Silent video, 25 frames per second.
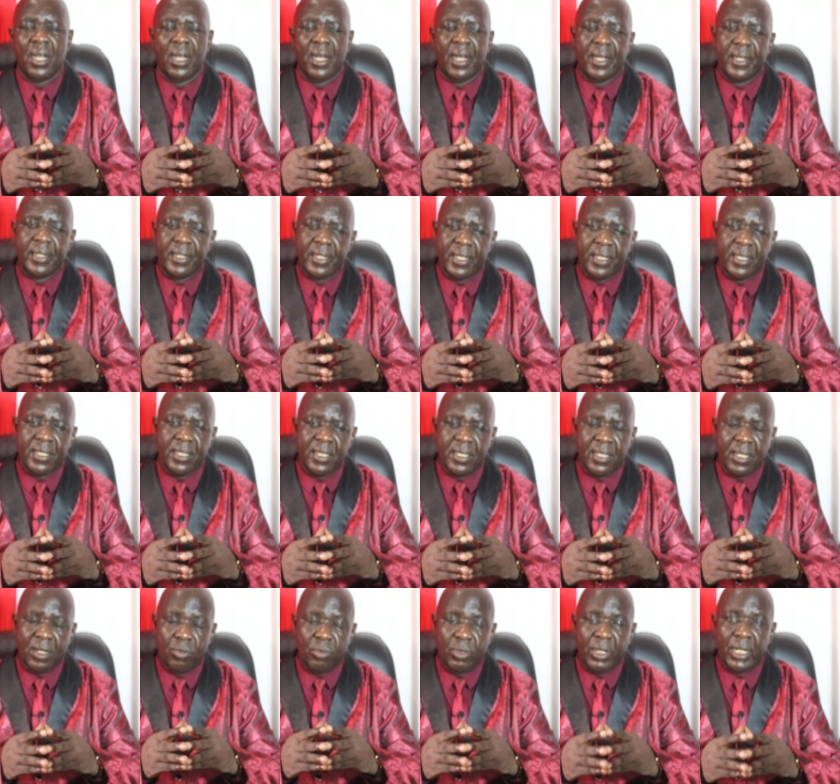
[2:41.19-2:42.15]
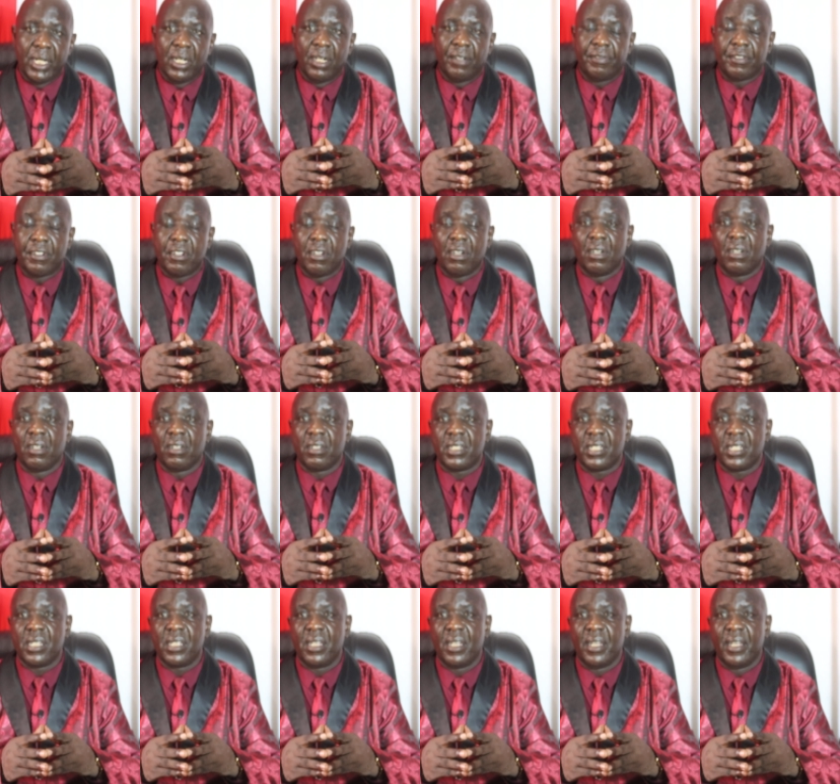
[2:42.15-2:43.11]
And this is the will of
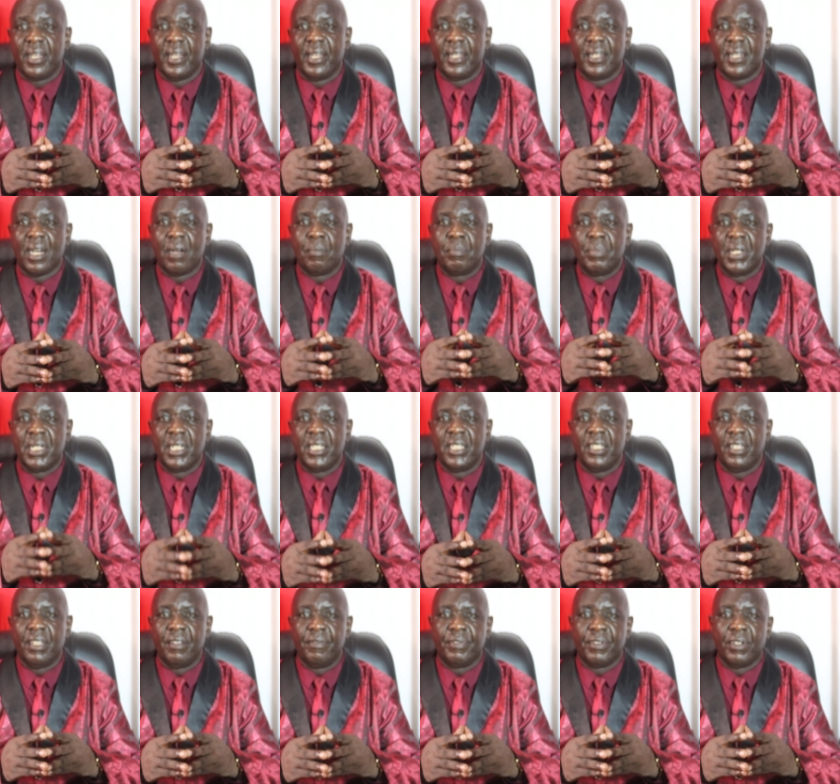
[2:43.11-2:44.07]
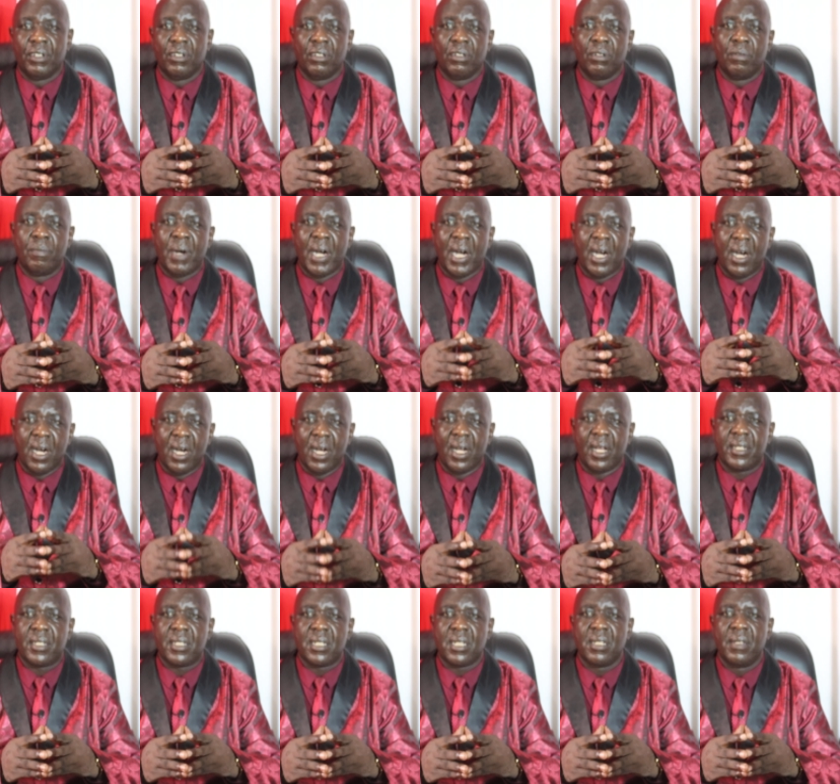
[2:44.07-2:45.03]
God. And I believe all my
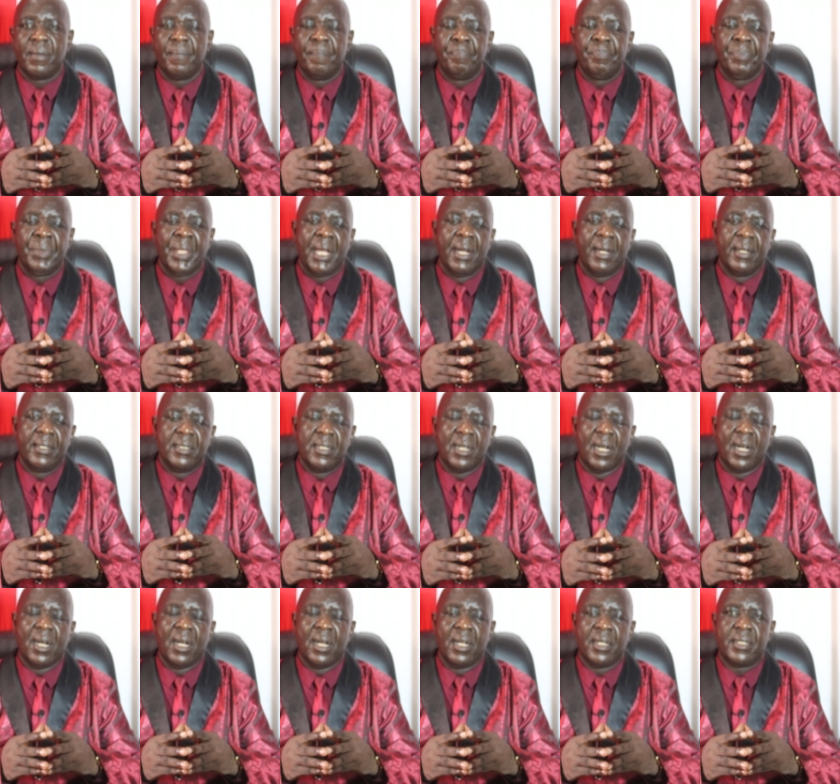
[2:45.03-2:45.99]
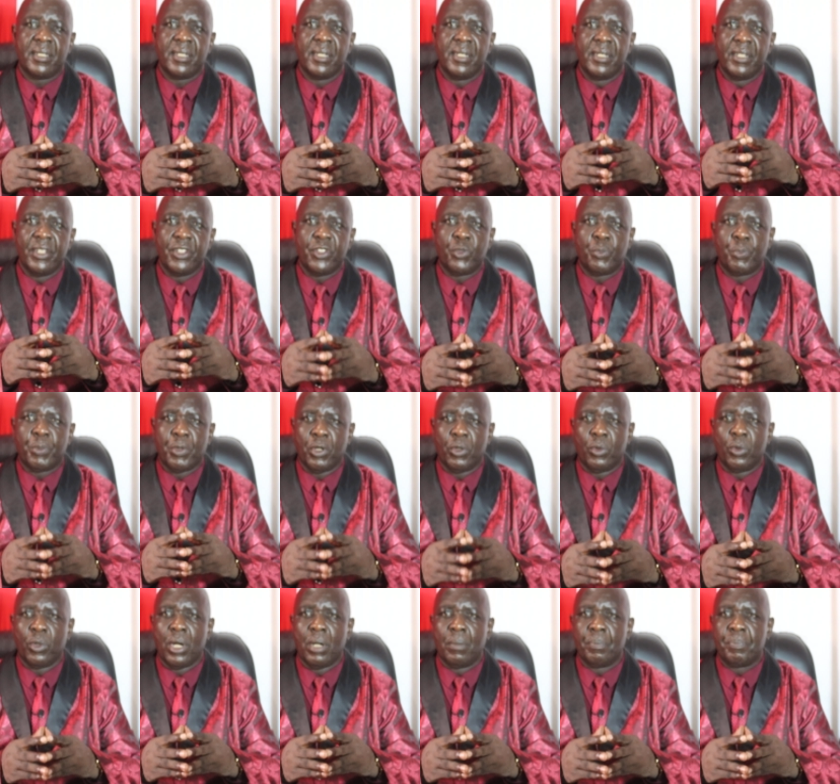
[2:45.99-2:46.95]
heart that in this
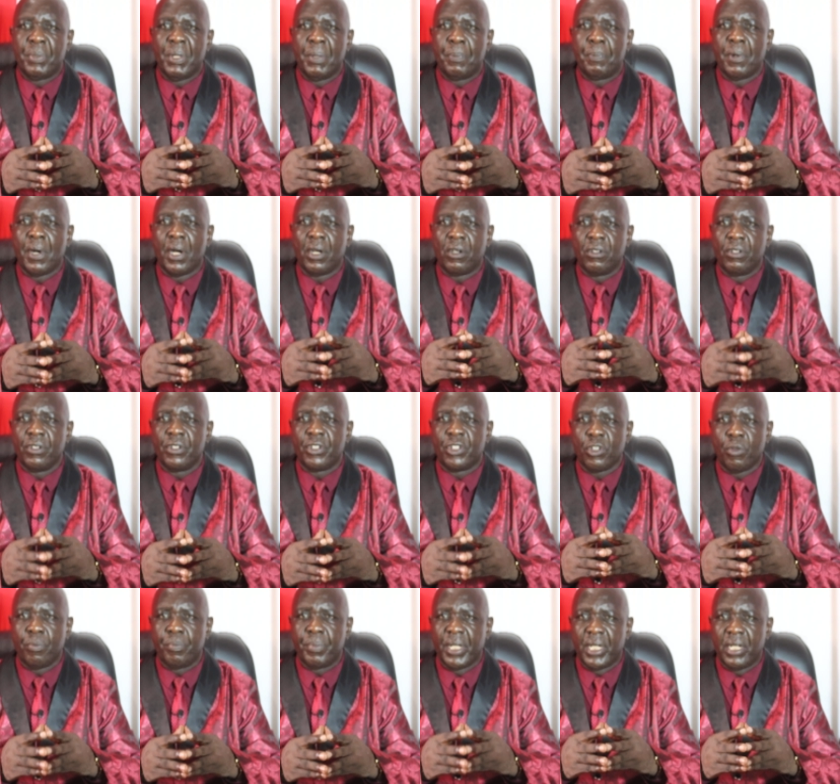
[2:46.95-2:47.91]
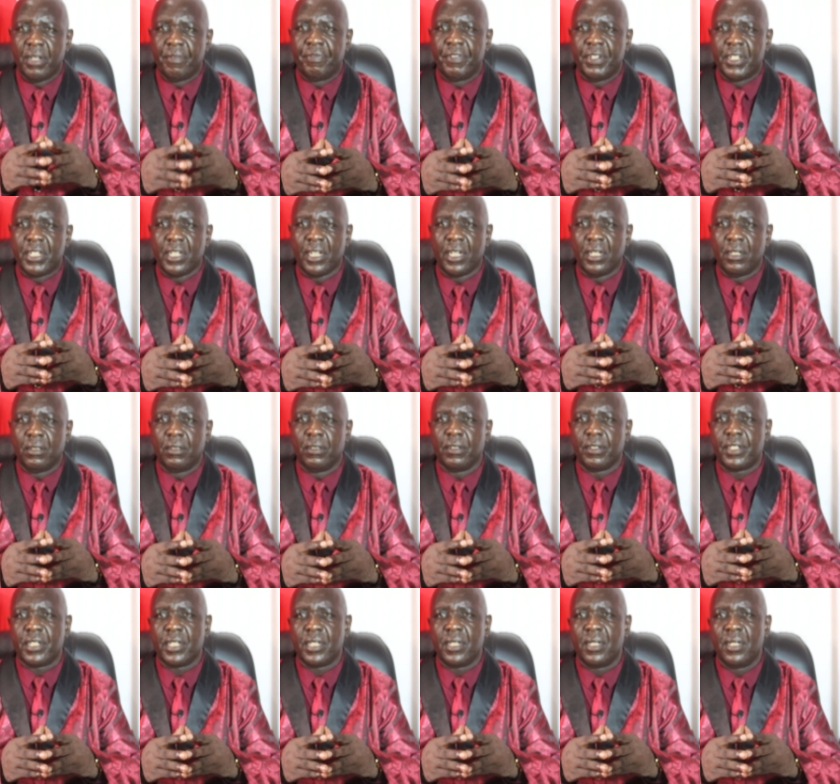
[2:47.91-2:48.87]
program, people are going to benefit a
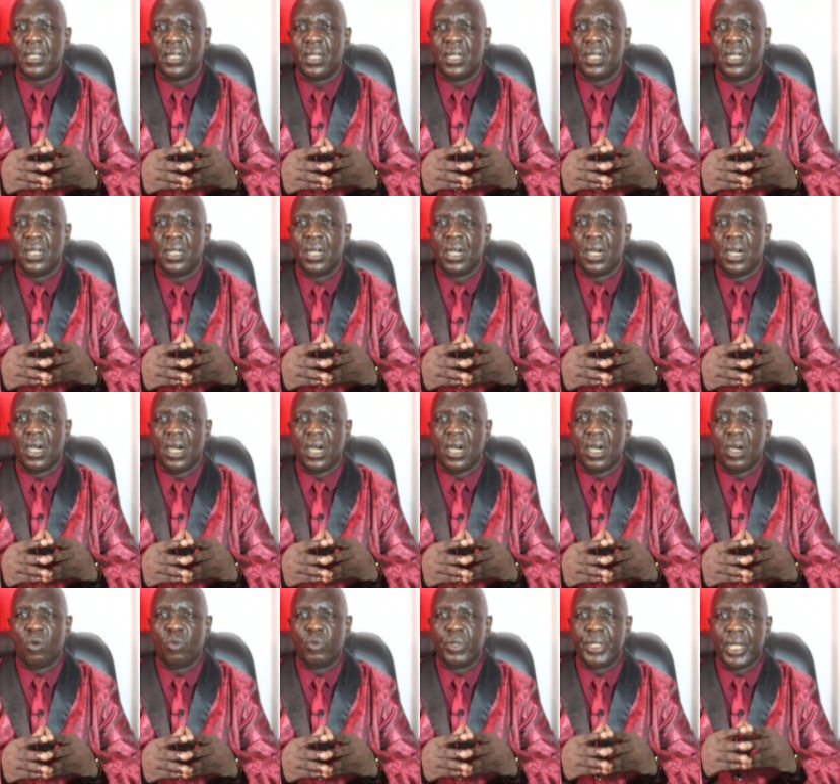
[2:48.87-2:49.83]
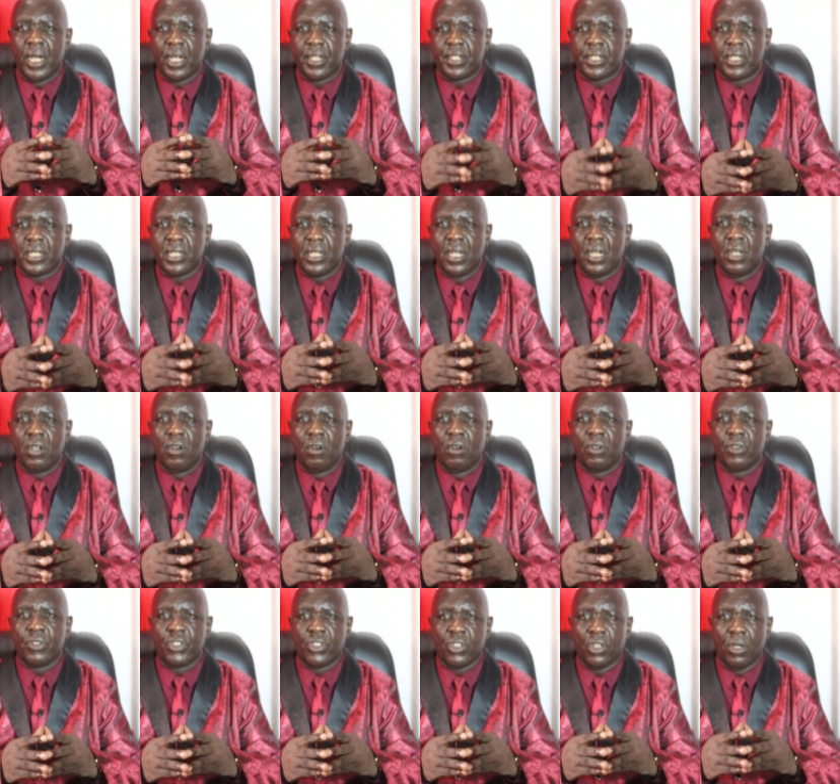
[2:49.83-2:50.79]
lot. We are still
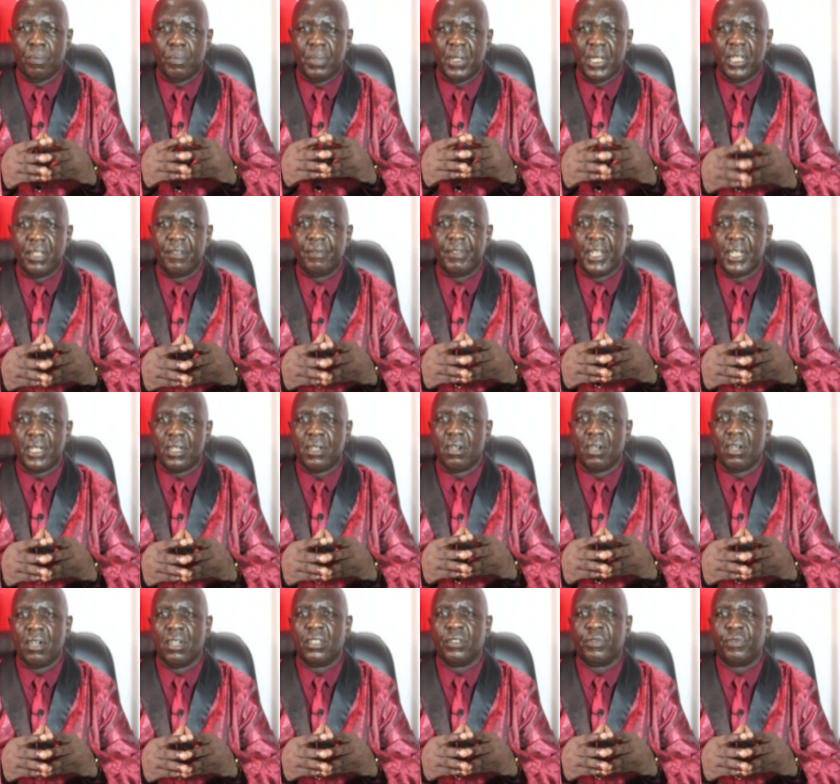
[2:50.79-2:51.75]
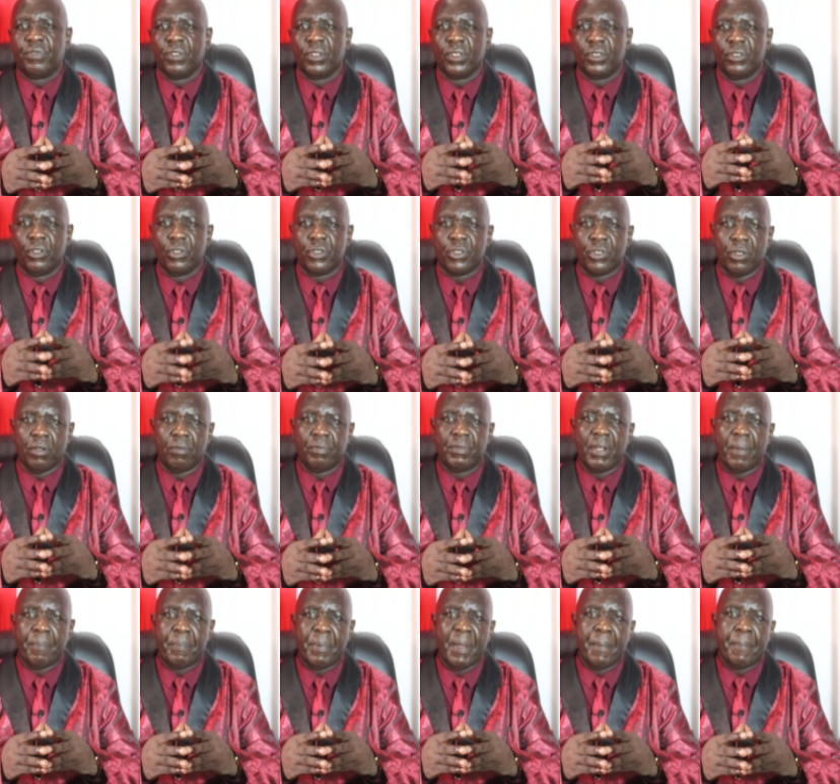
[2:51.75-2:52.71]
also believing God for those
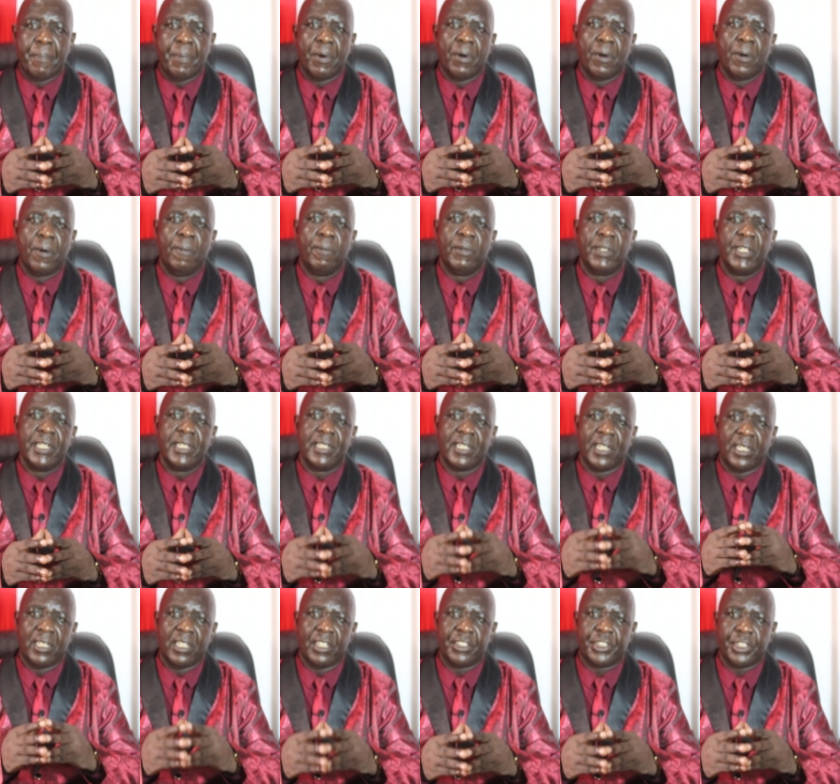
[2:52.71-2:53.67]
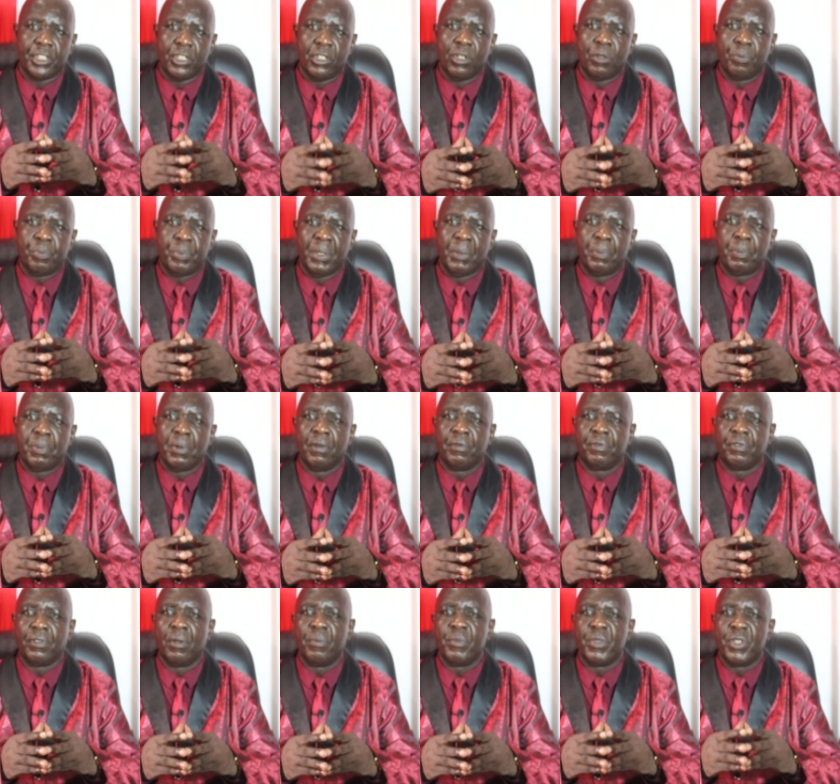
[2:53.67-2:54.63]
of the people, international
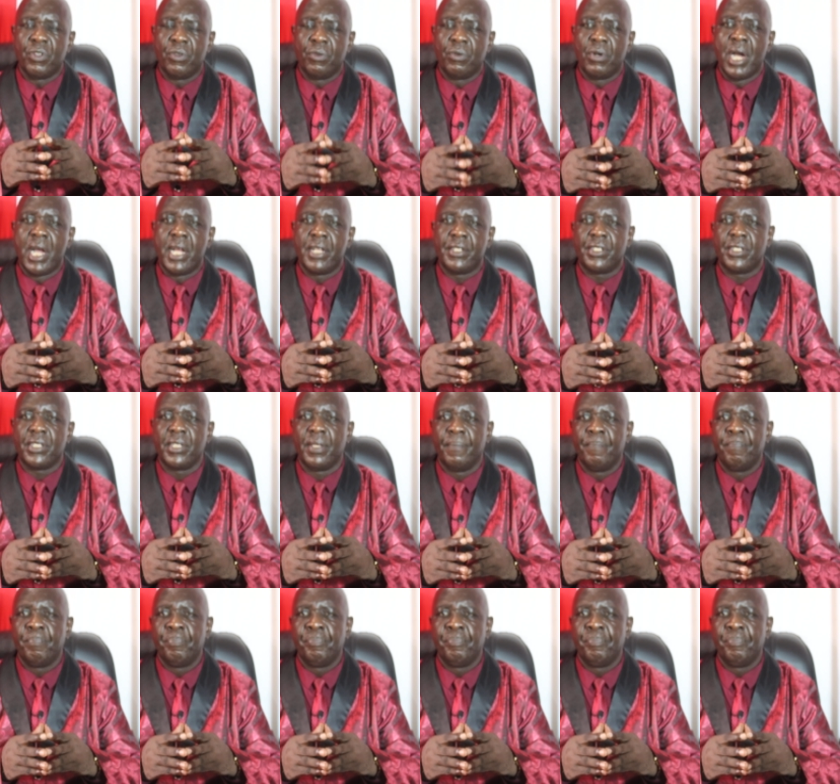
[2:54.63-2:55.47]
people from US,